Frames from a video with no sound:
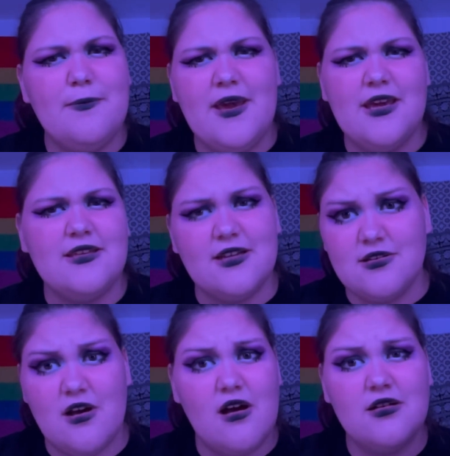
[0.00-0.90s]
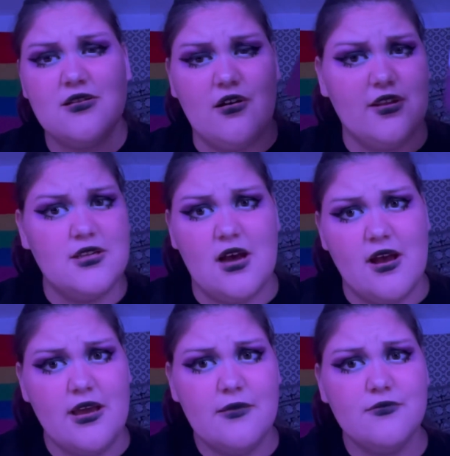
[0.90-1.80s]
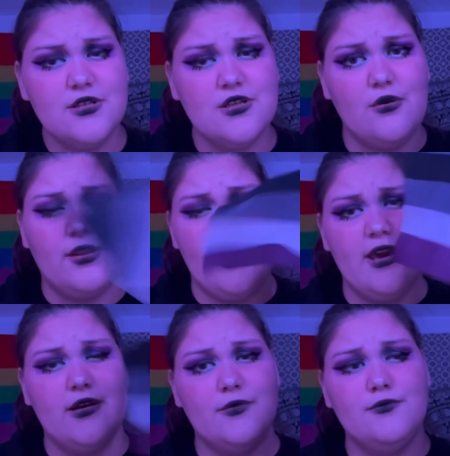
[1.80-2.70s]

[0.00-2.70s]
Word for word: making TikToks all the time. So like,